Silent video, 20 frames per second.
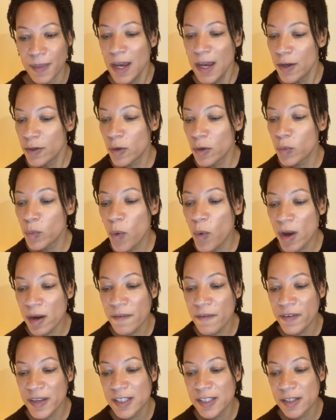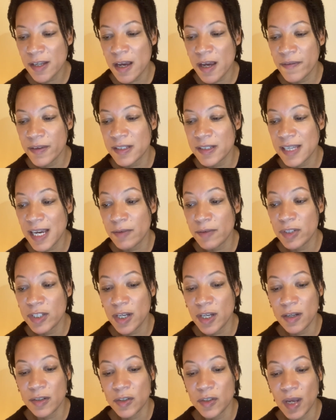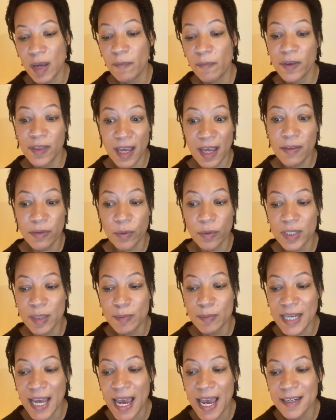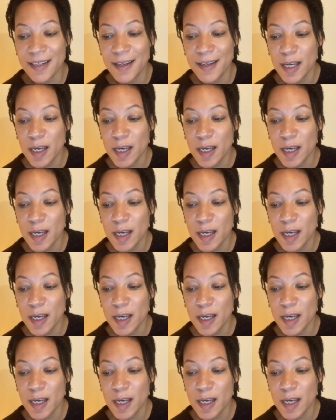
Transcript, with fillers: Not one of his servants had returned to him, for they thought him dead,